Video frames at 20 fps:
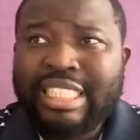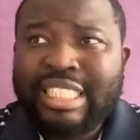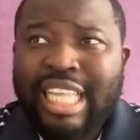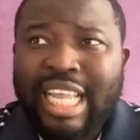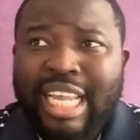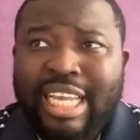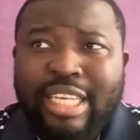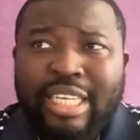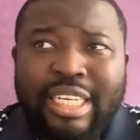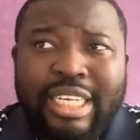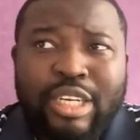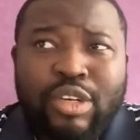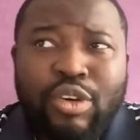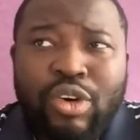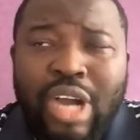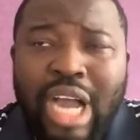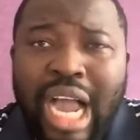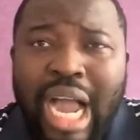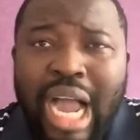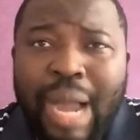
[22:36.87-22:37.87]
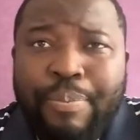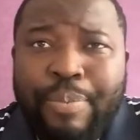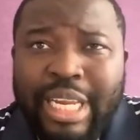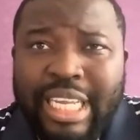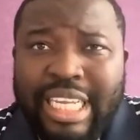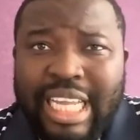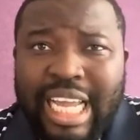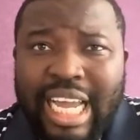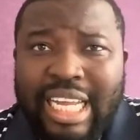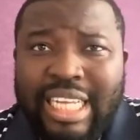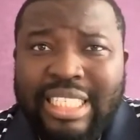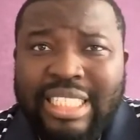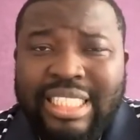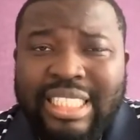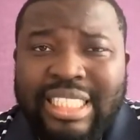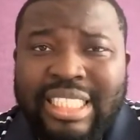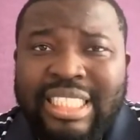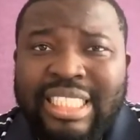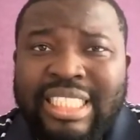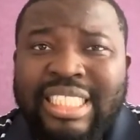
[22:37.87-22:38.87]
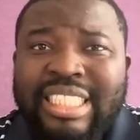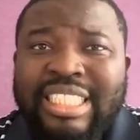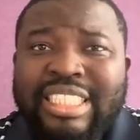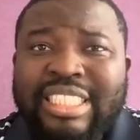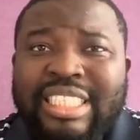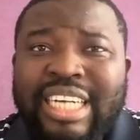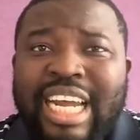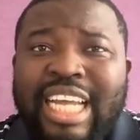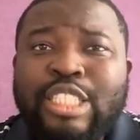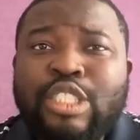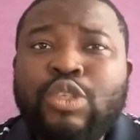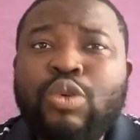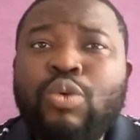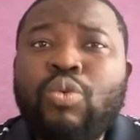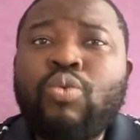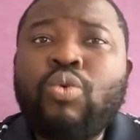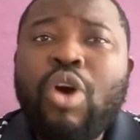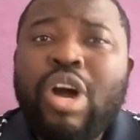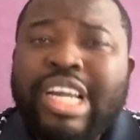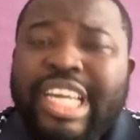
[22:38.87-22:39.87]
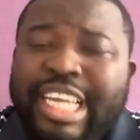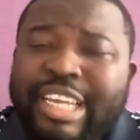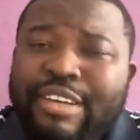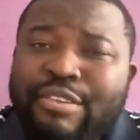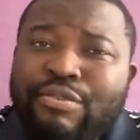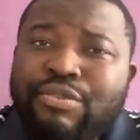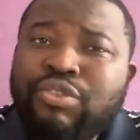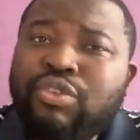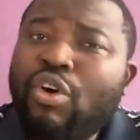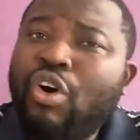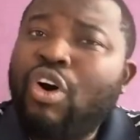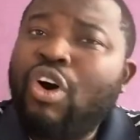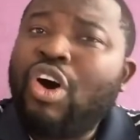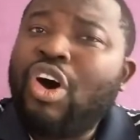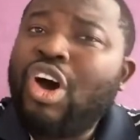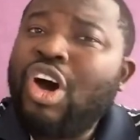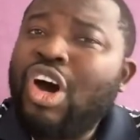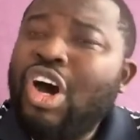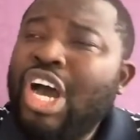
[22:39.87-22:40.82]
Technical applicants, right, working for